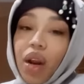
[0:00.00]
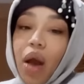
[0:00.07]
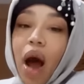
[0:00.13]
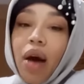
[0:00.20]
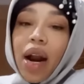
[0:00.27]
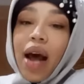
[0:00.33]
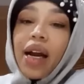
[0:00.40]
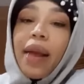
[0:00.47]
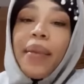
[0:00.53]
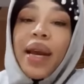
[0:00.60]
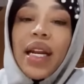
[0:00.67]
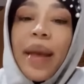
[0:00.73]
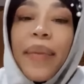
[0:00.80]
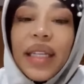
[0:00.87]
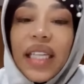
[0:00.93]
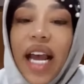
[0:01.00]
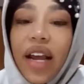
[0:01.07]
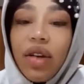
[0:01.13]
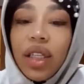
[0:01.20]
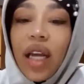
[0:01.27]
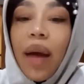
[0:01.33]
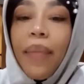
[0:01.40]
Hold on, let me. Let me I'm,
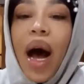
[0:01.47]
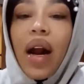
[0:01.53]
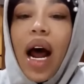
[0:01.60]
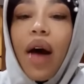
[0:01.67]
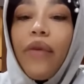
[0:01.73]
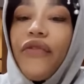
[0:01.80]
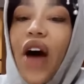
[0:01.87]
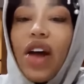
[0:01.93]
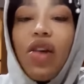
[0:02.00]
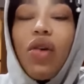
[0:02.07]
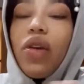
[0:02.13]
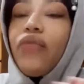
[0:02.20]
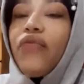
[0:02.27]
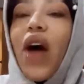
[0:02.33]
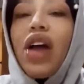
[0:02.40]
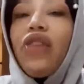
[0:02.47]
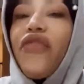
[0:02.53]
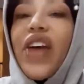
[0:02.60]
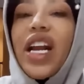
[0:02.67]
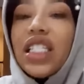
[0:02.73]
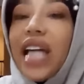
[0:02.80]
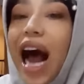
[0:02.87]
I'm willing to go half with you on the
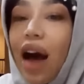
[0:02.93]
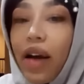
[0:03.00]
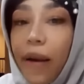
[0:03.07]
on the.